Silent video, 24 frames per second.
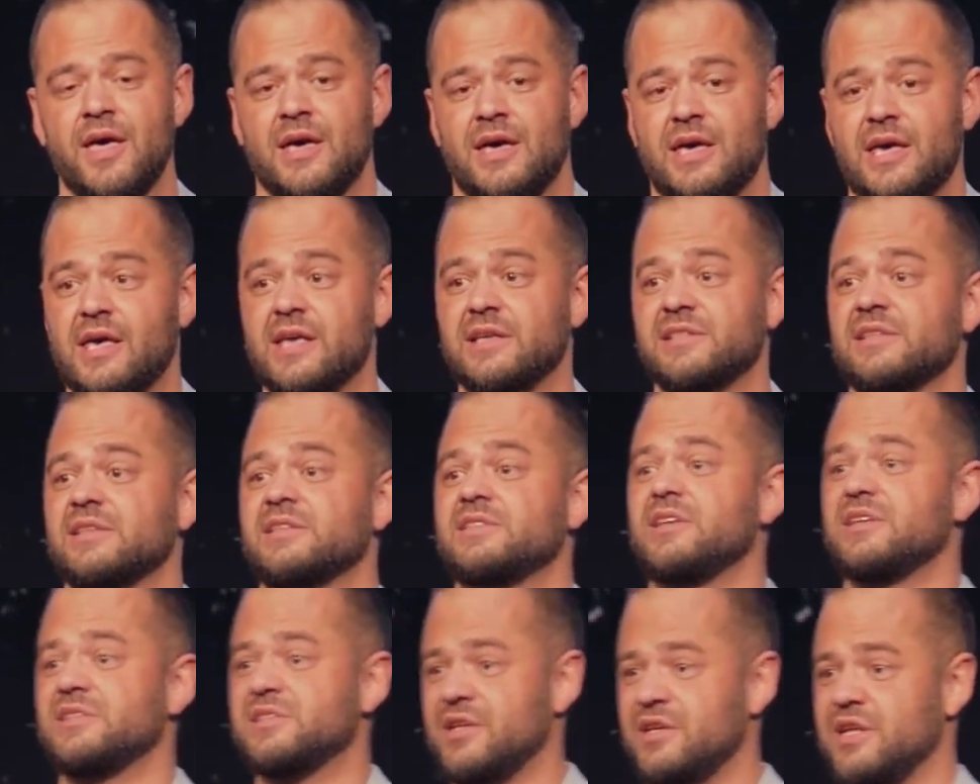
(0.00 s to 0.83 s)
He has
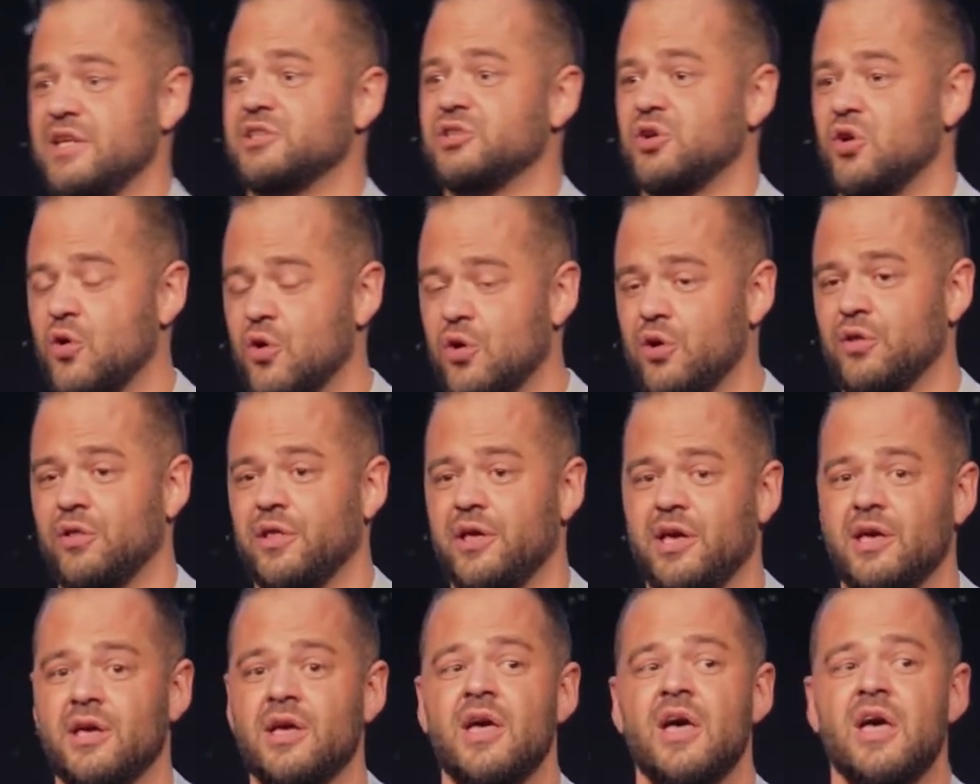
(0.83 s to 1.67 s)
existed
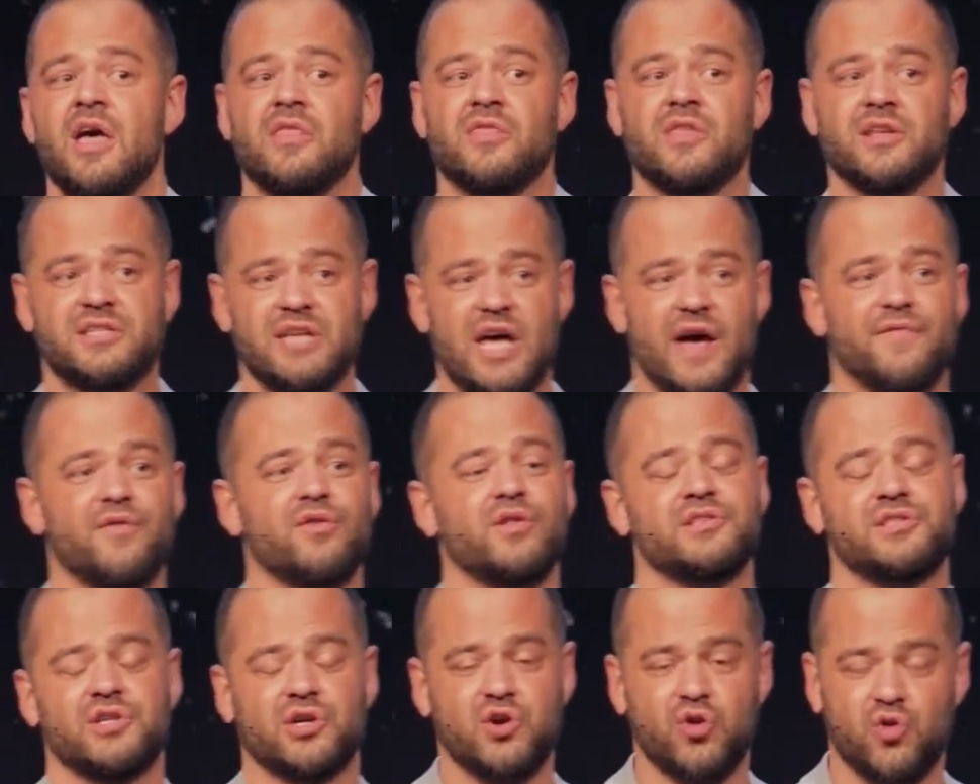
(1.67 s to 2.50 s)
eternally. The
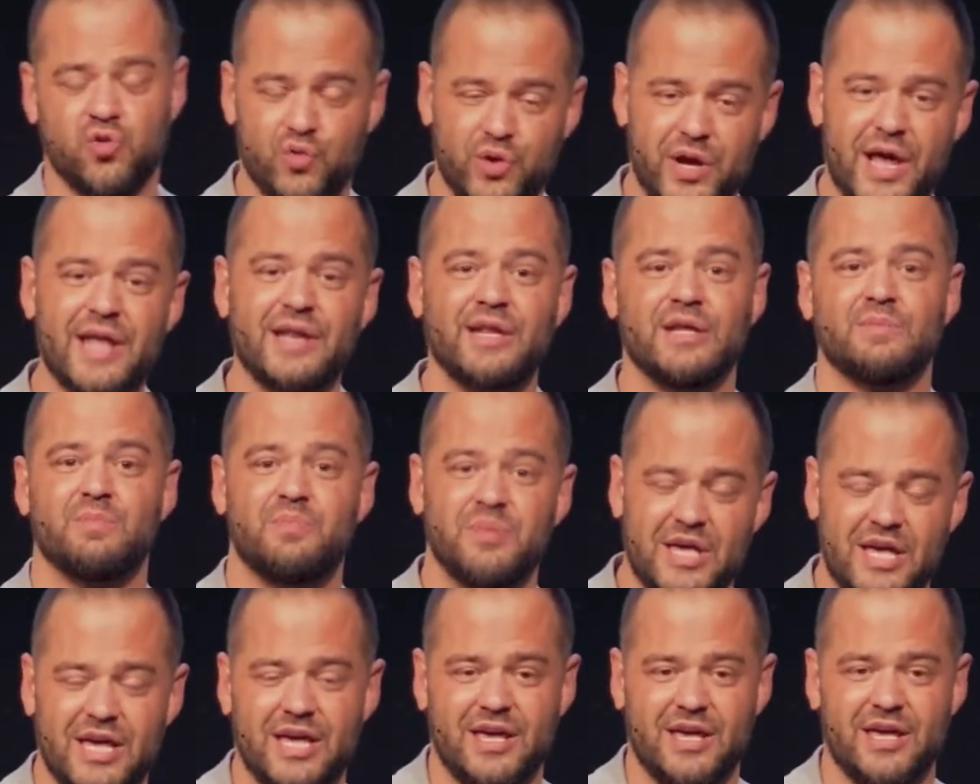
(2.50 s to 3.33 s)
devil is a created
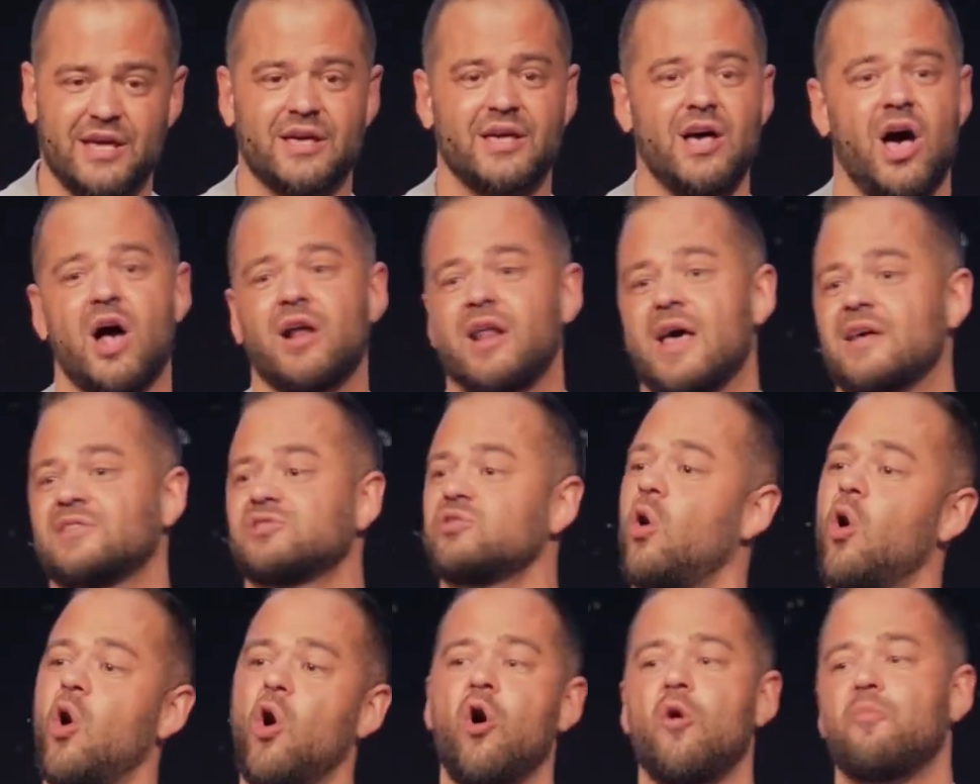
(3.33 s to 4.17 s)
being. God has
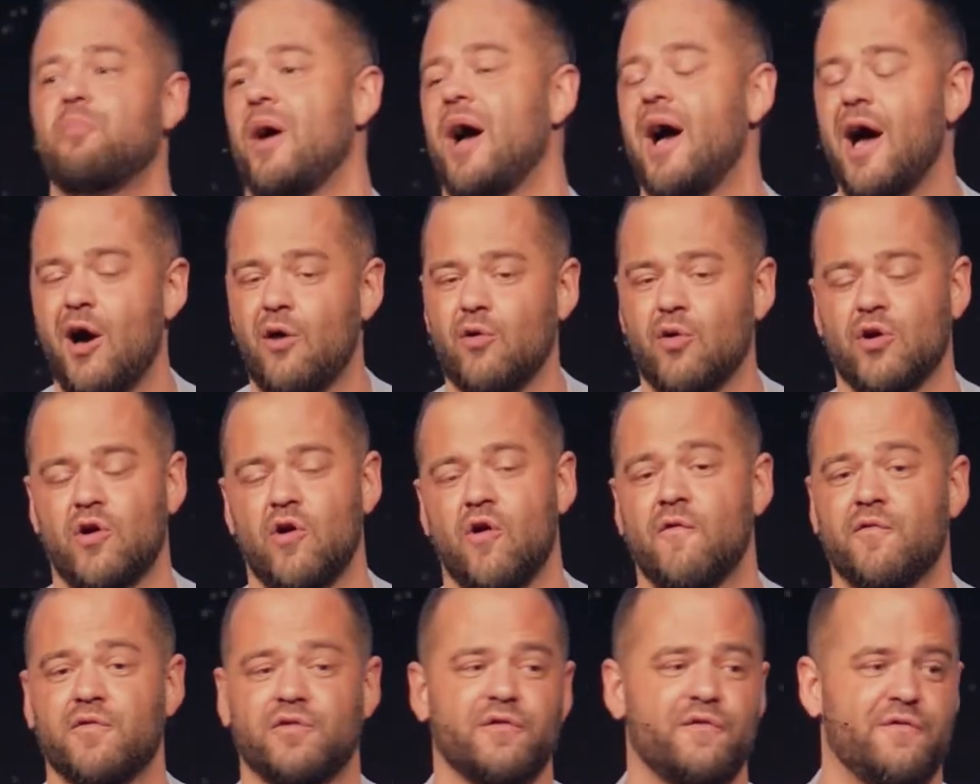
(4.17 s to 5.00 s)
all power
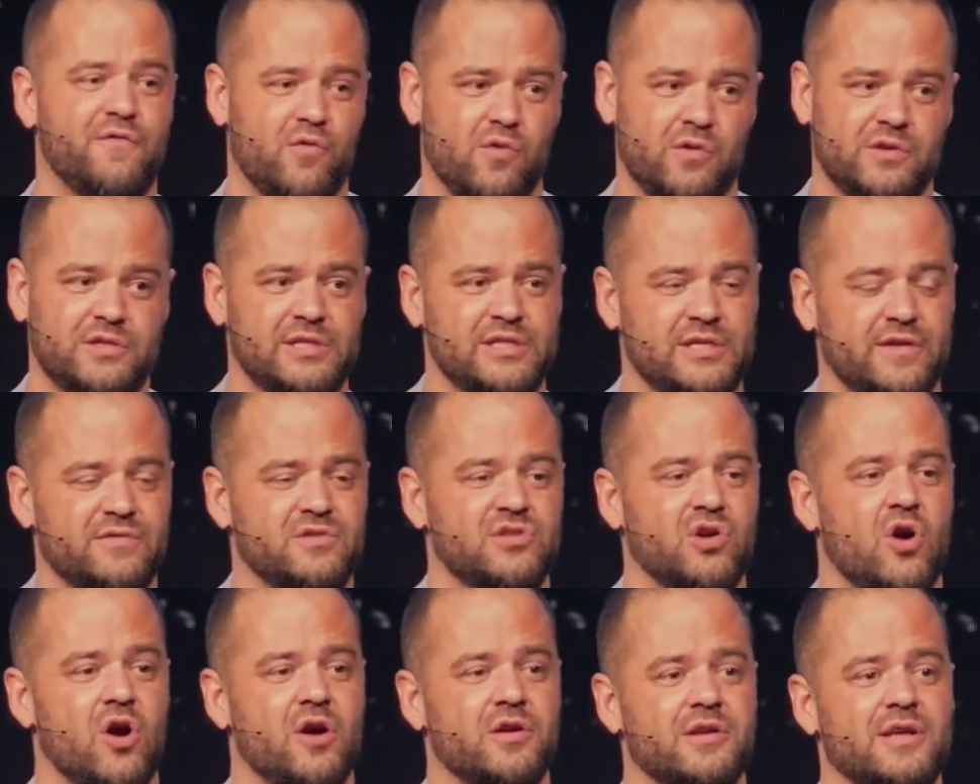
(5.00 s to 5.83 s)
over the forces of
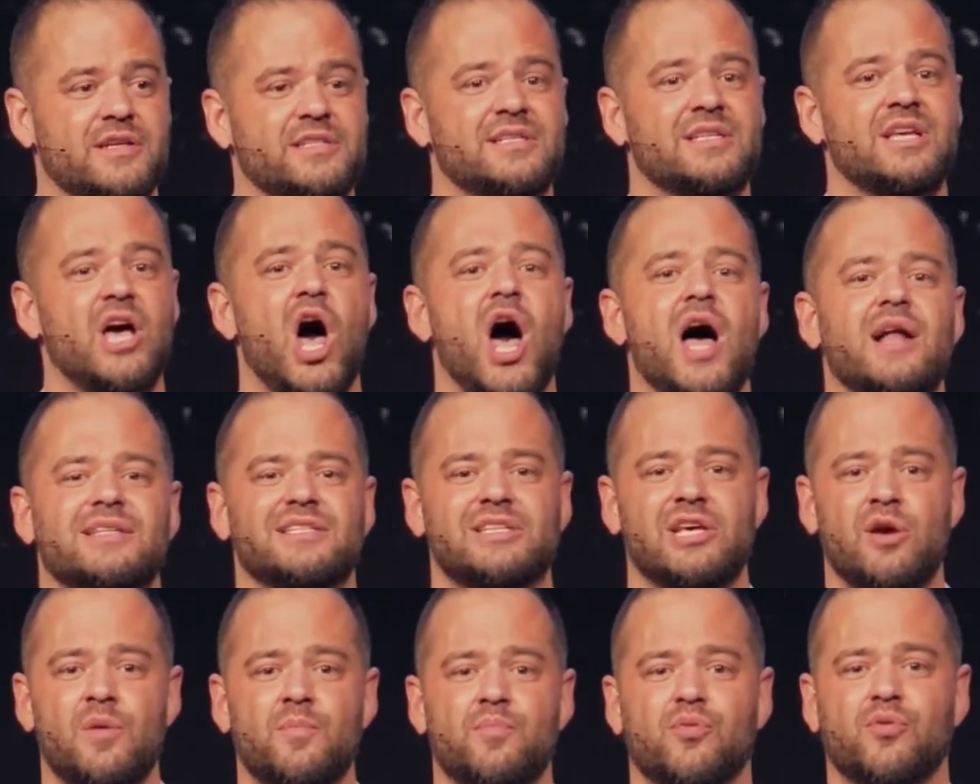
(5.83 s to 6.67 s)
darkness. God
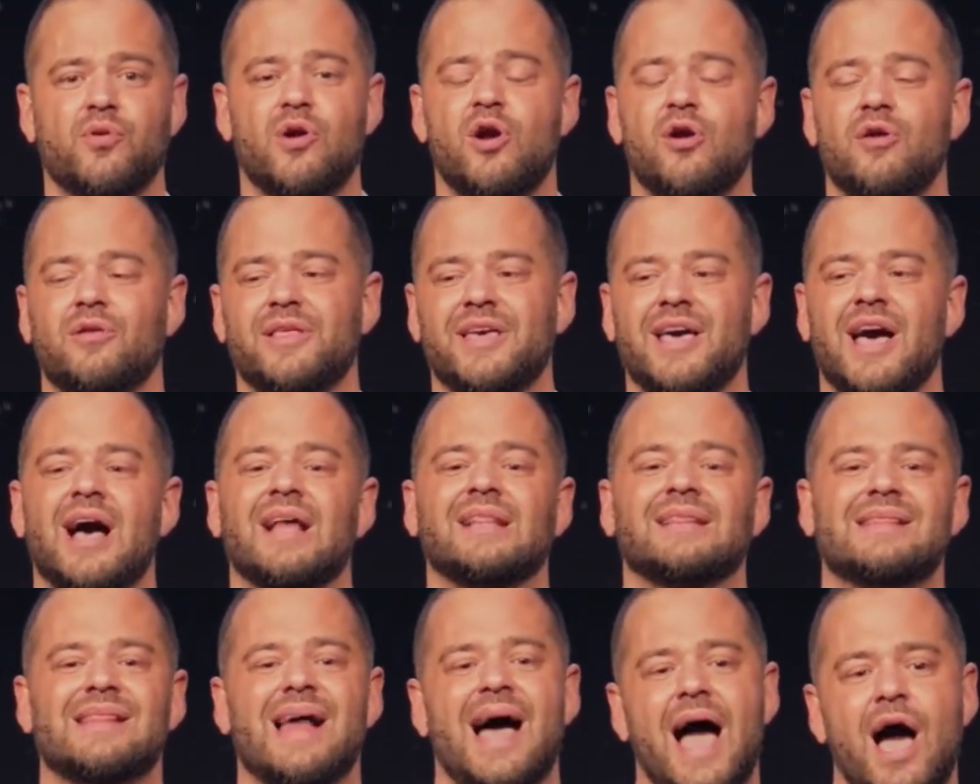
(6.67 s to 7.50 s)
temporarily
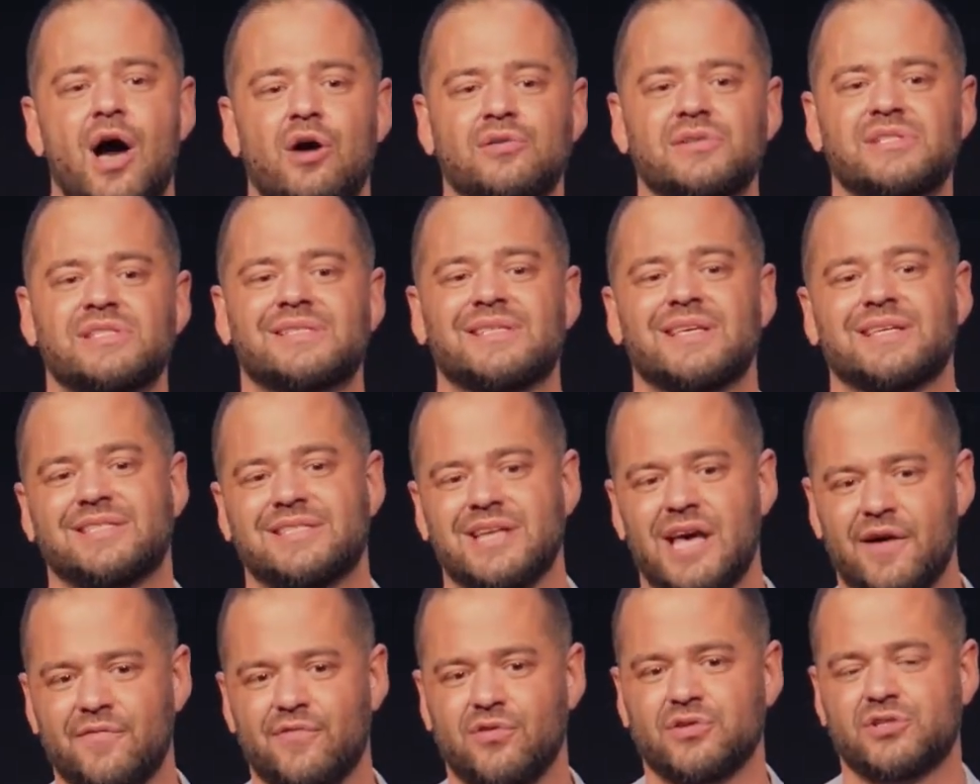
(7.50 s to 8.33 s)
allows the
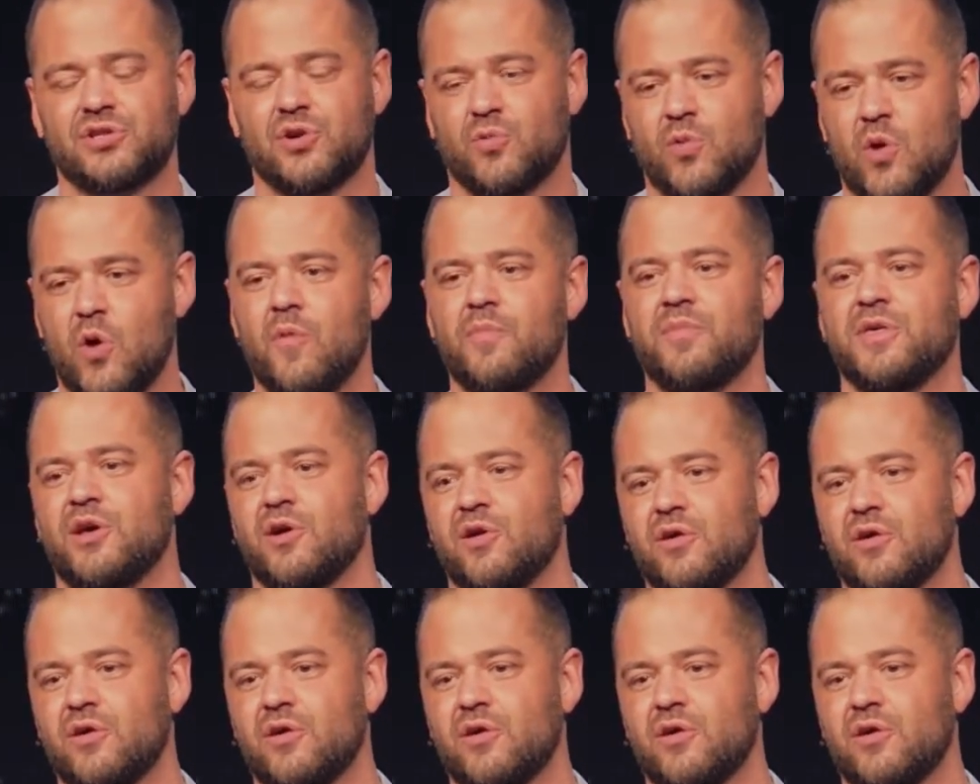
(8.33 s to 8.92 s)
devil to roam the